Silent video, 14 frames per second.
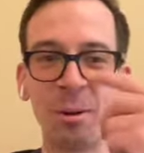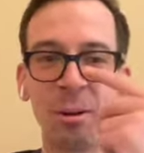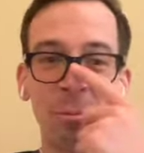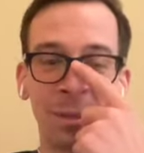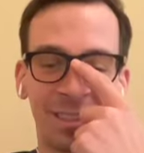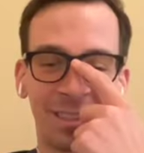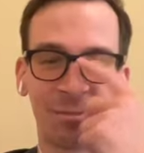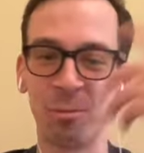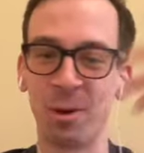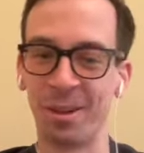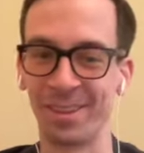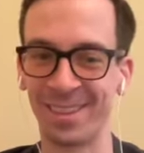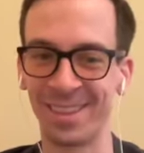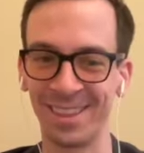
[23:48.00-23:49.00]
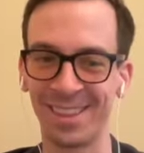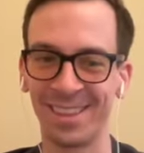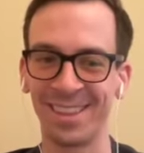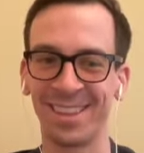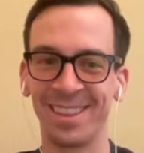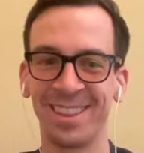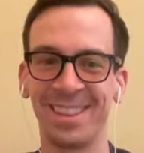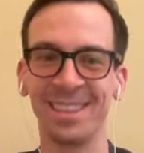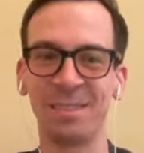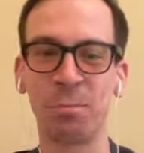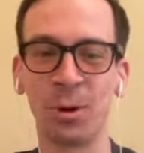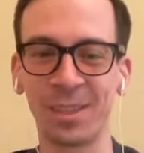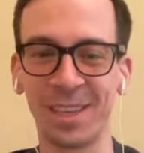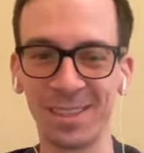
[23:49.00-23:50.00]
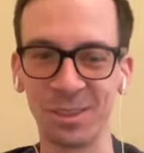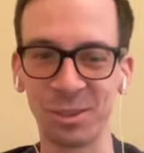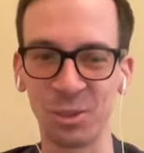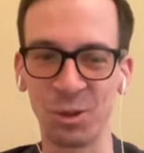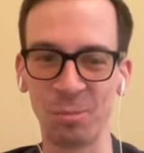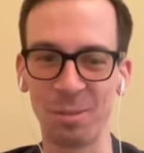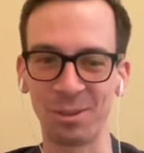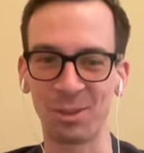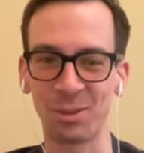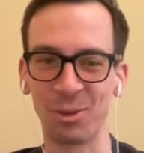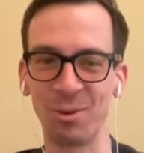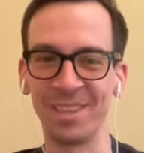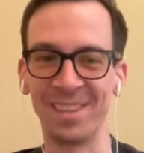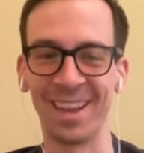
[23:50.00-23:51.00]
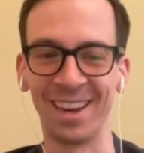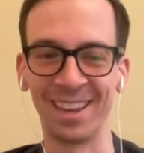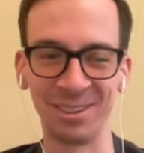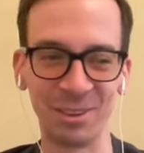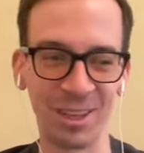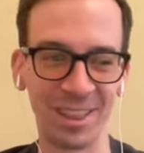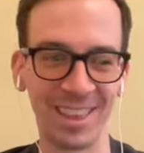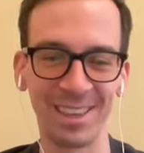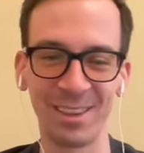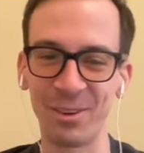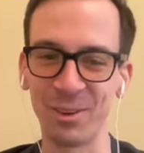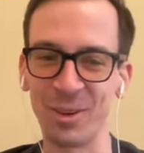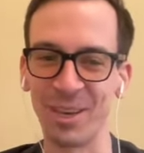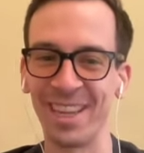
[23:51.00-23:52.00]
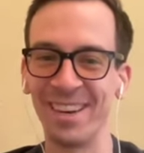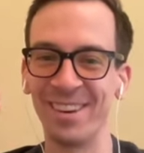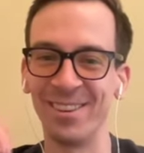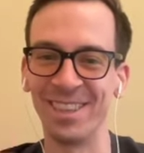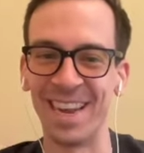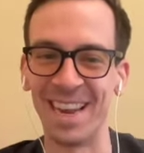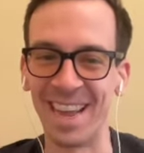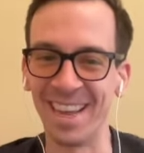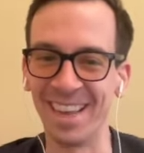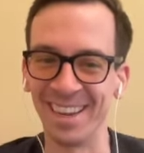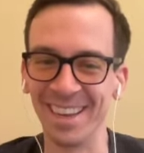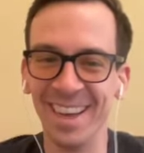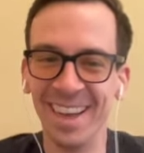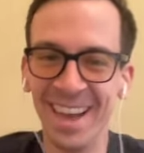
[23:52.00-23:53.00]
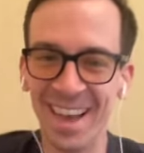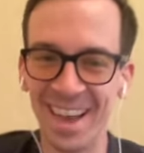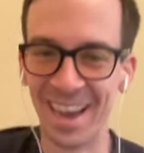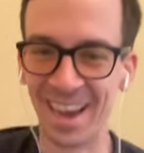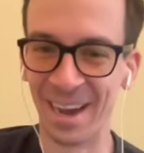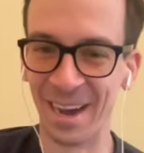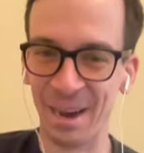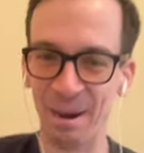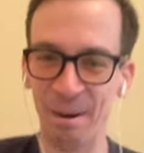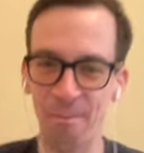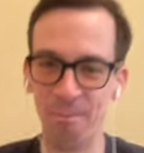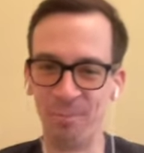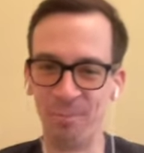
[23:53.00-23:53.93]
it was, well, this podcast is all about storytelling. So I think you hit it on the nail. Um,